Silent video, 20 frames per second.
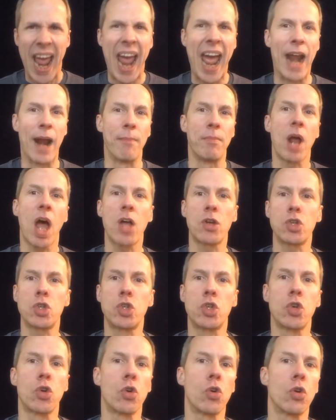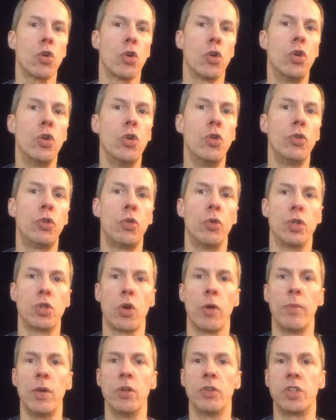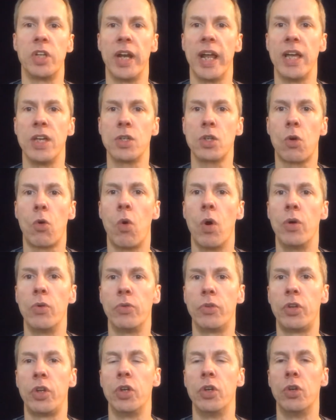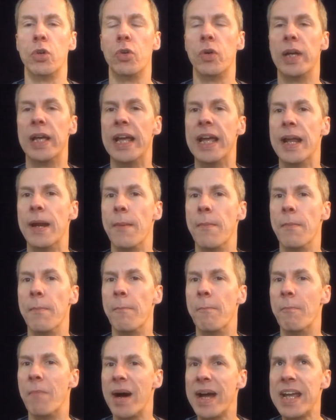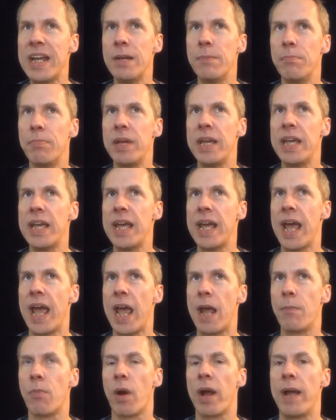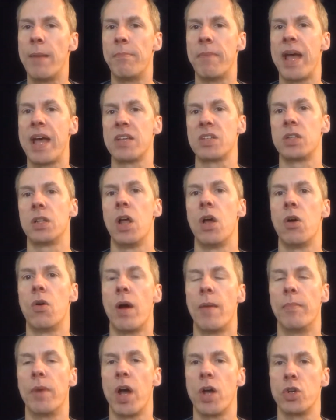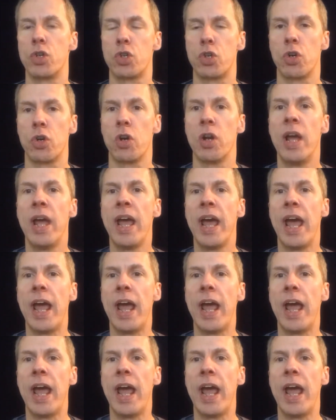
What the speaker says: And I'm not sure who to attribute today's quote to. It might be Abraham Maslow. I'm not sure.